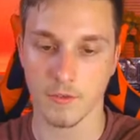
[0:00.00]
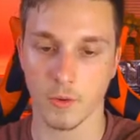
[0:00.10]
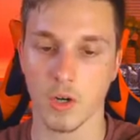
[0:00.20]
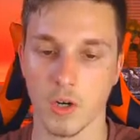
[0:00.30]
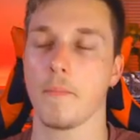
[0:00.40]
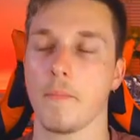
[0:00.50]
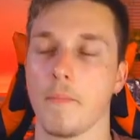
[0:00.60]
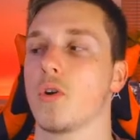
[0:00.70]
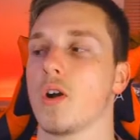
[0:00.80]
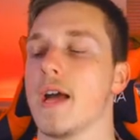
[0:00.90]
41
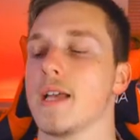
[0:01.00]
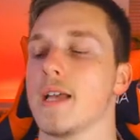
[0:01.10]
people, guys.